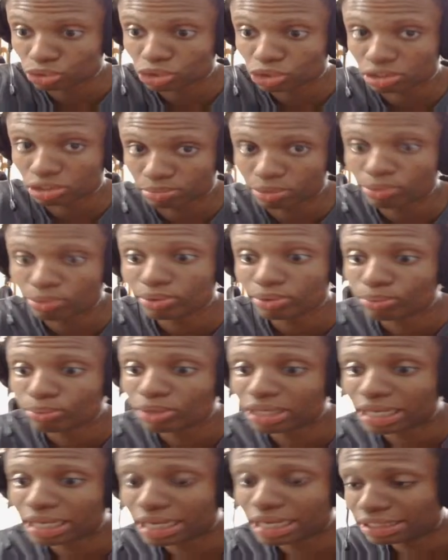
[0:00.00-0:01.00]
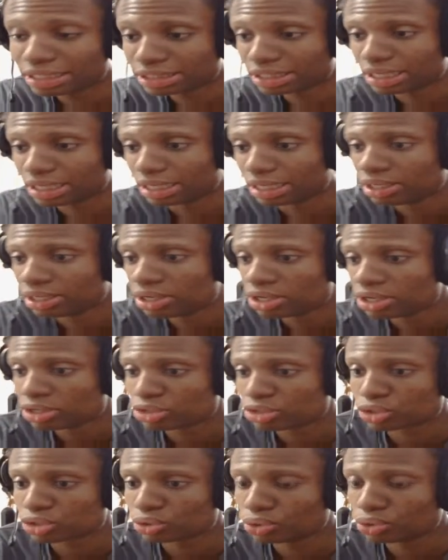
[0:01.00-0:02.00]
Trust me, we'll get into that.
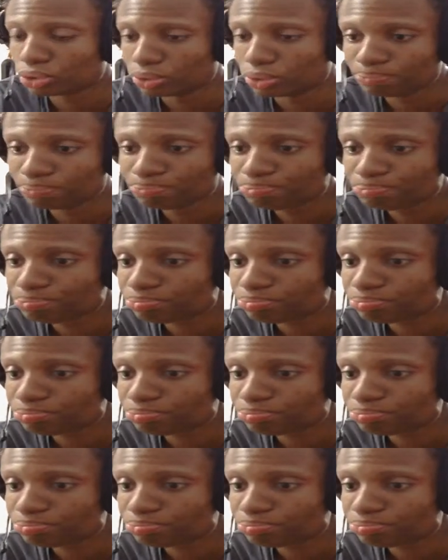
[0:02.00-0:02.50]
So,